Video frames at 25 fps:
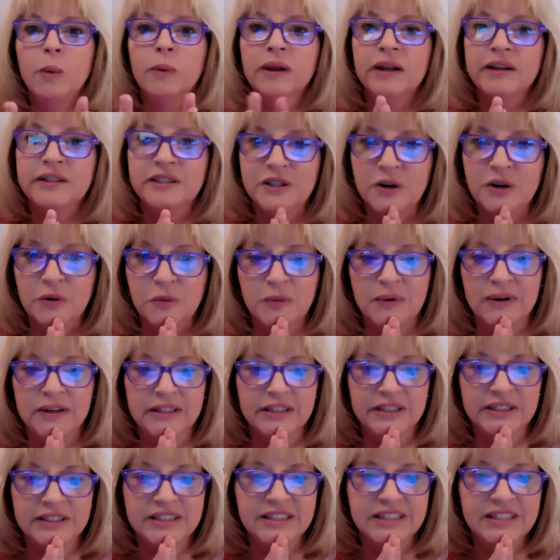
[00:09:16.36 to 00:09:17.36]
Well, I don't
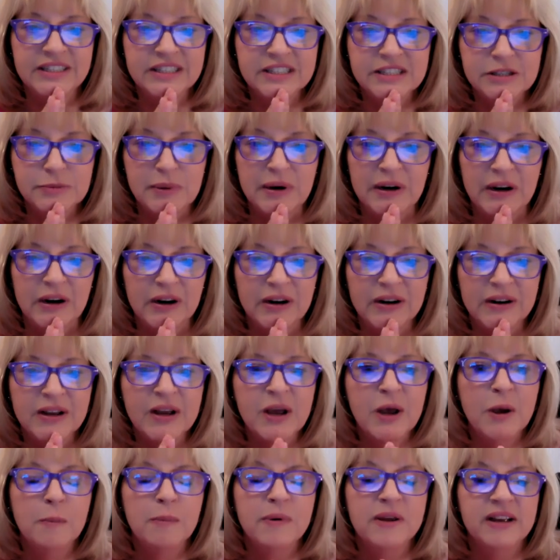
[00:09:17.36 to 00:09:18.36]
want you to despair,
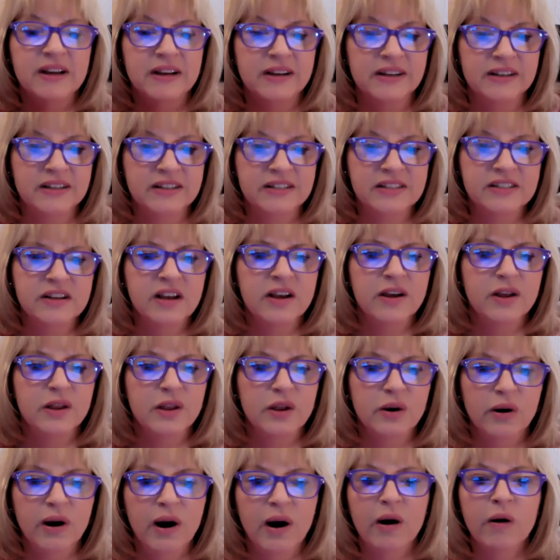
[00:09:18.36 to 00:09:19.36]
because
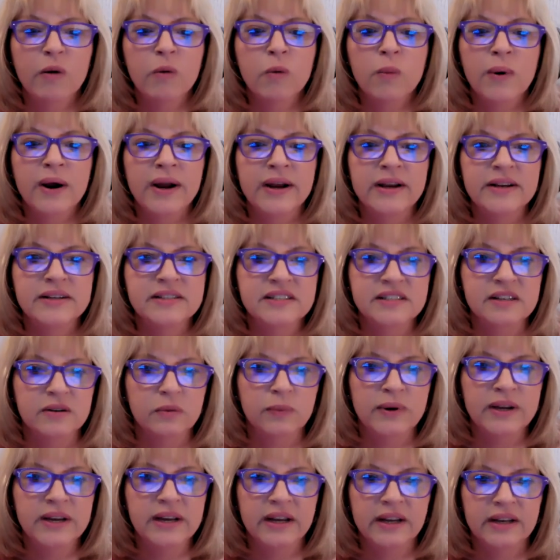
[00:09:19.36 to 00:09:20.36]
there are ways
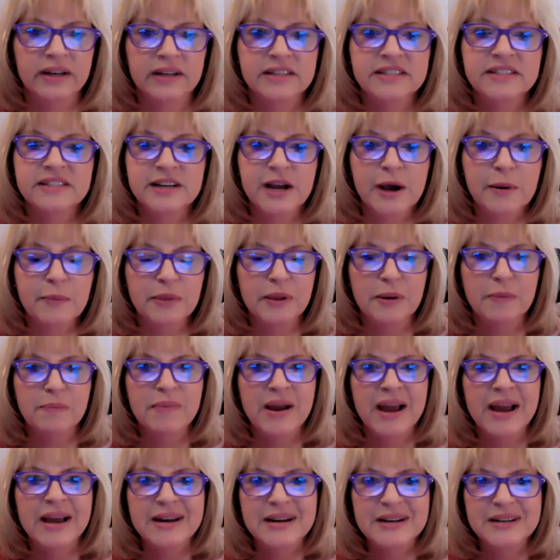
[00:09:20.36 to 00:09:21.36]
that we can stop the
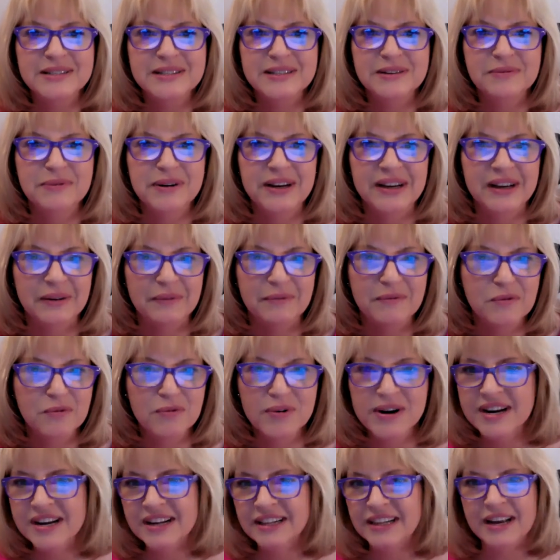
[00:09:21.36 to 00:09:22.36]
madness and we can
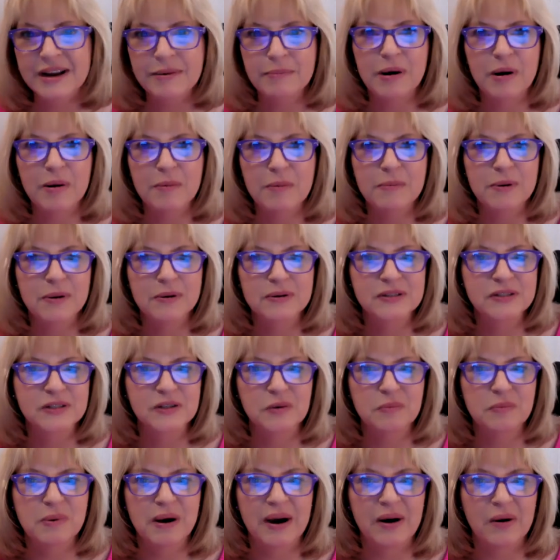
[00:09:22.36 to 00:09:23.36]
reclaim our
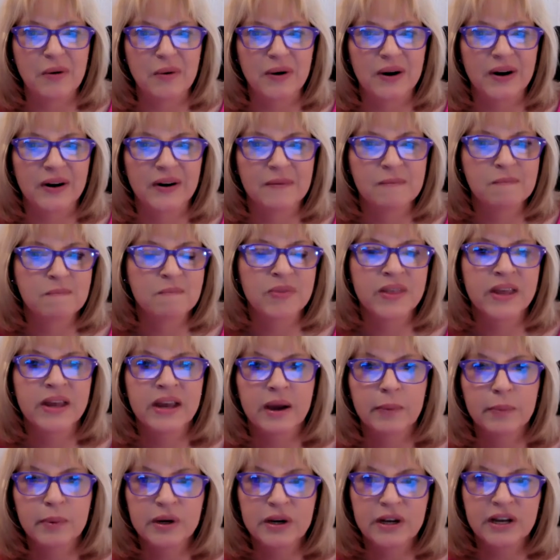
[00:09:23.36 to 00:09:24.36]
personal power.
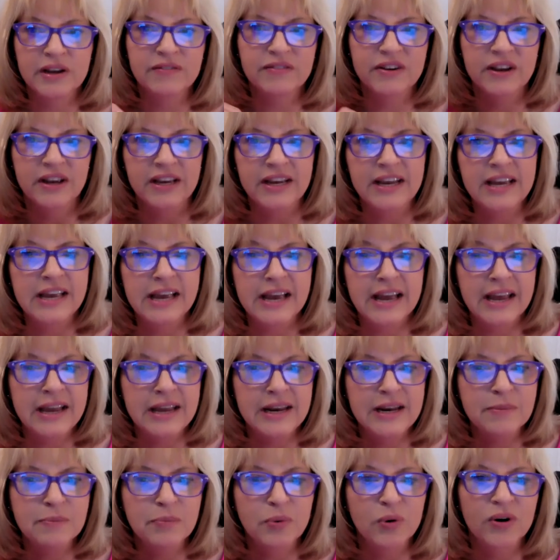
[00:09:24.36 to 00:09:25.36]
I'm going to give you
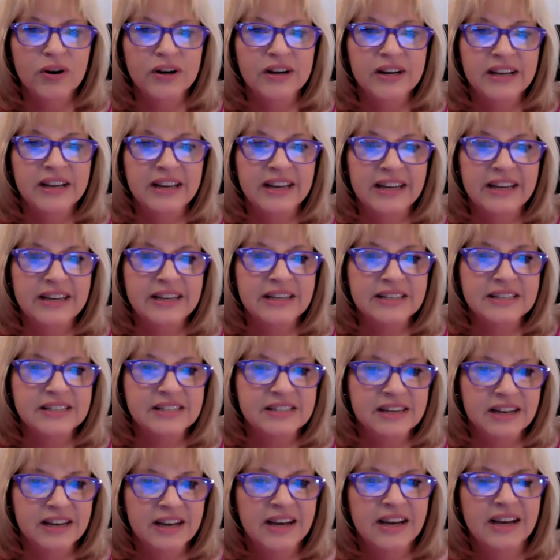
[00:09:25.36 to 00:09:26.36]
8 important
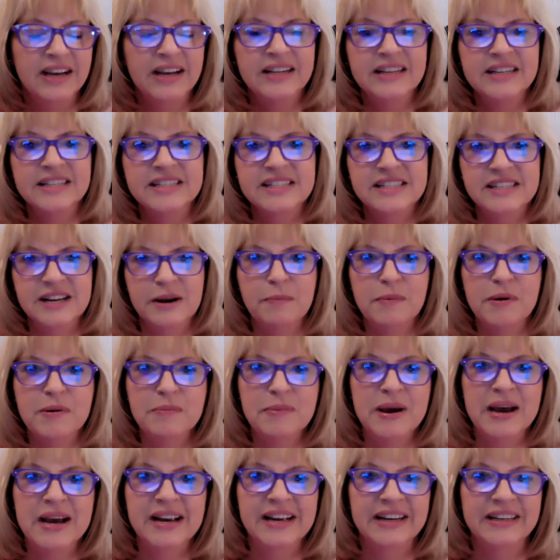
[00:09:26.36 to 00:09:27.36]
keys to
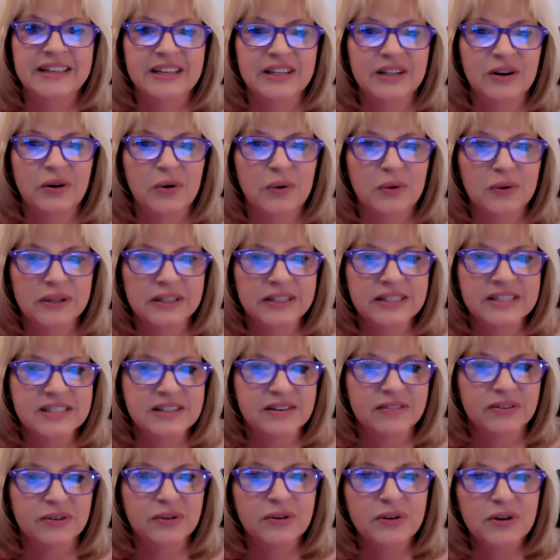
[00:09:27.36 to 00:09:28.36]
stepping back into the
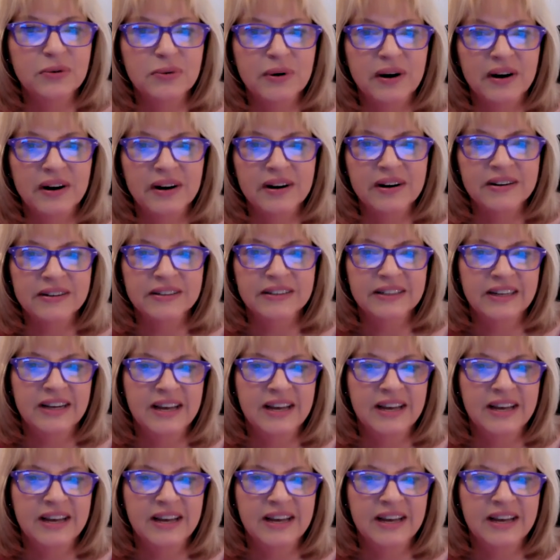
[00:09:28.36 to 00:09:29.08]
wholeness of who you are